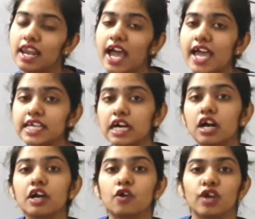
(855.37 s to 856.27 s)
Like
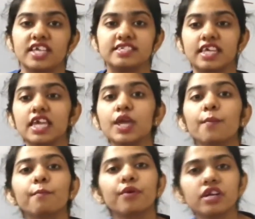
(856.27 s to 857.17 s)
a crazy
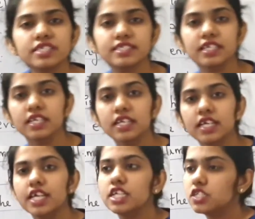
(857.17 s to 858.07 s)
person.
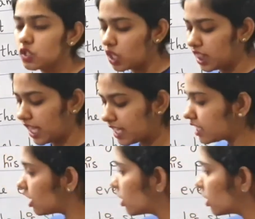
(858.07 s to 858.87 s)
So like a